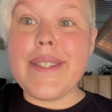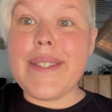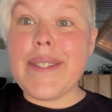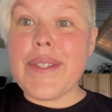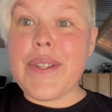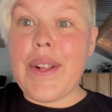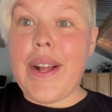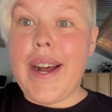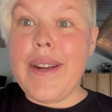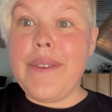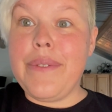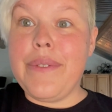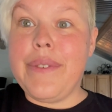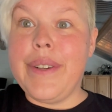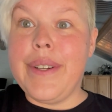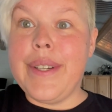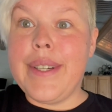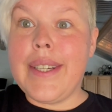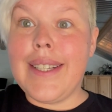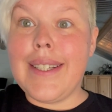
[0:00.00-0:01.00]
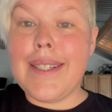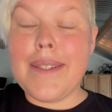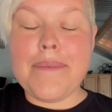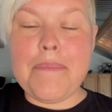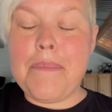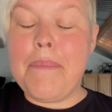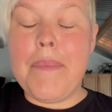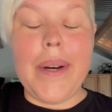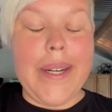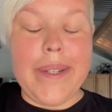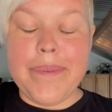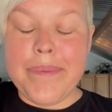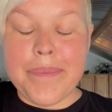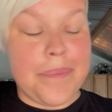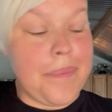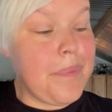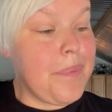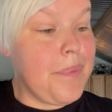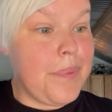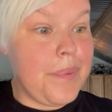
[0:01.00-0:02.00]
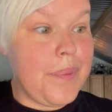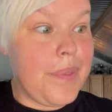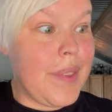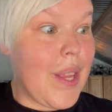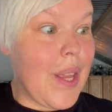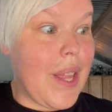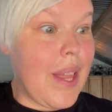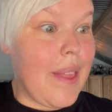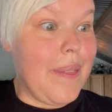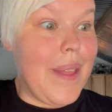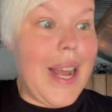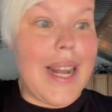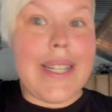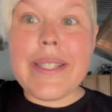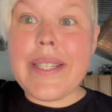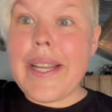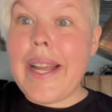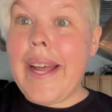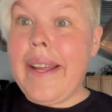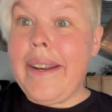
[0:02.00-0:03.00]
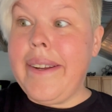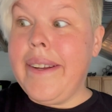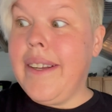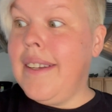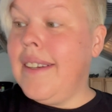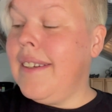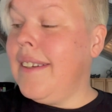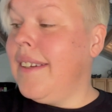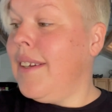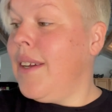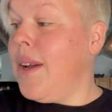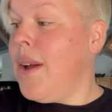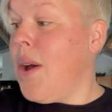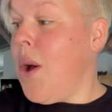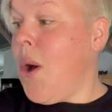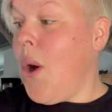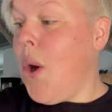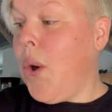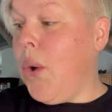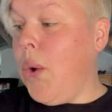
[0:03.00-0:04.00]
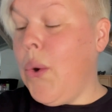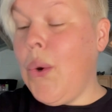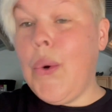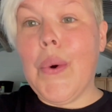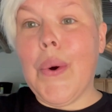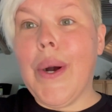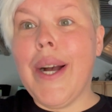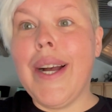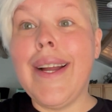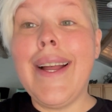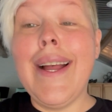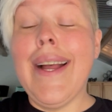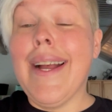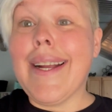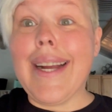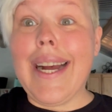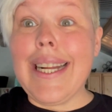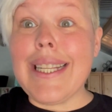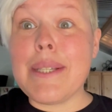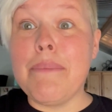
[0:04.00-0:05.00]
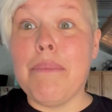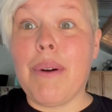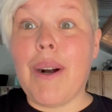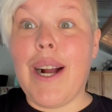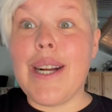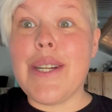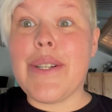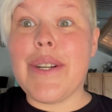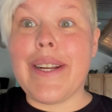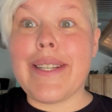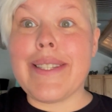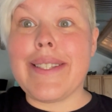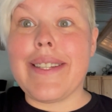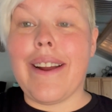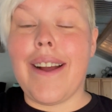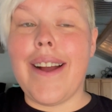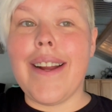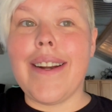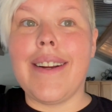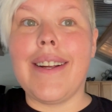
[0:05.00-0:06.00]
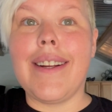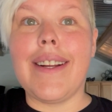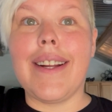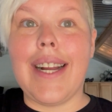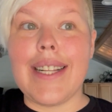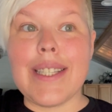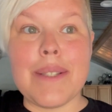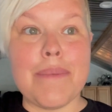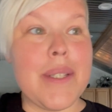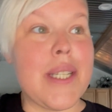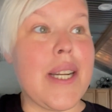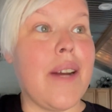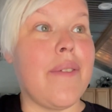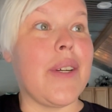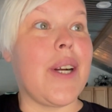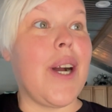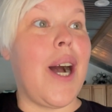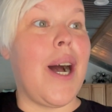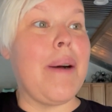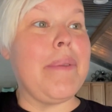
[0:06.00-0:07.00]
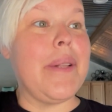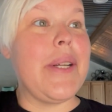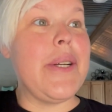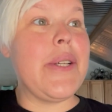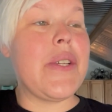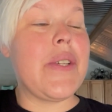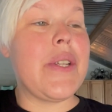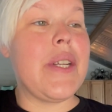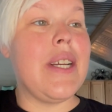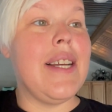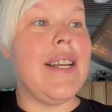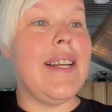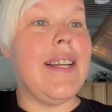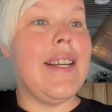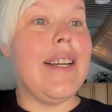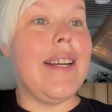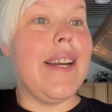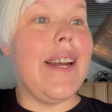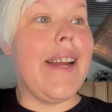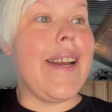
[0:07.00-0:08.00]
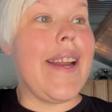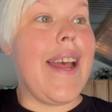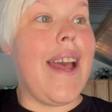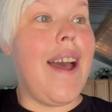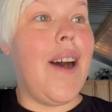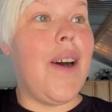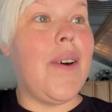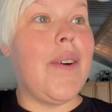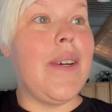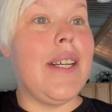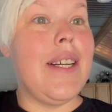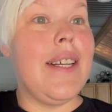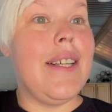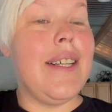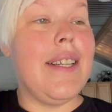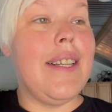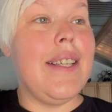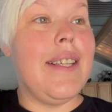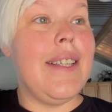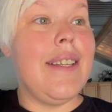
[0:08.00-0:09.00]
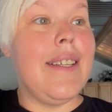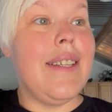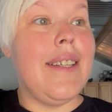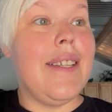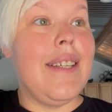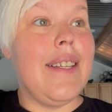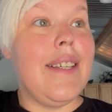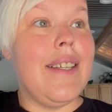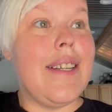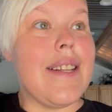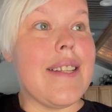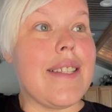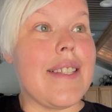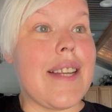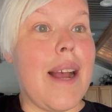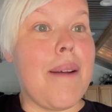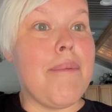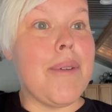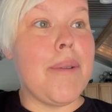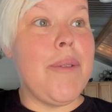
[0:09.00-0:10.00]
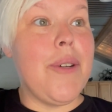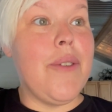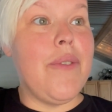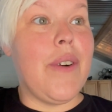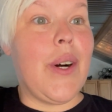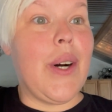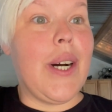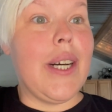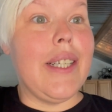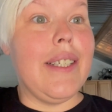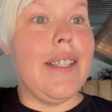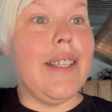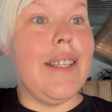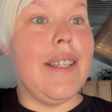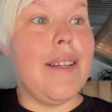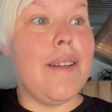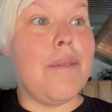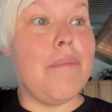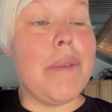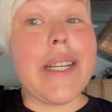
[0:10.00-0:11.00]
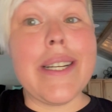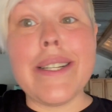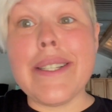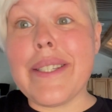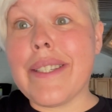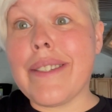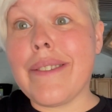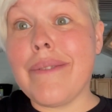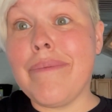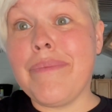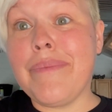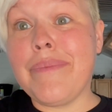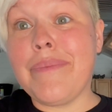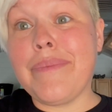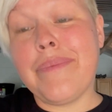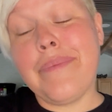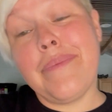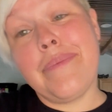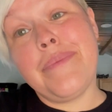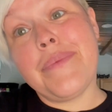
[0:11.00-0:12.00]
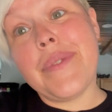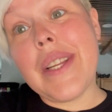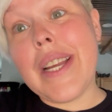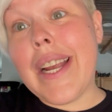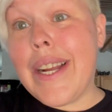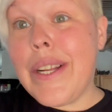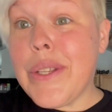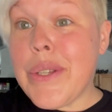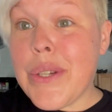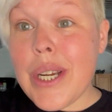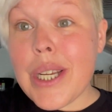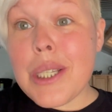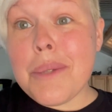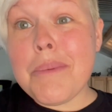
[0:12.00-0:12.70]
life. But that said, whew, got some projects done, got some stuff accomplished, and now it's time to move on because it's just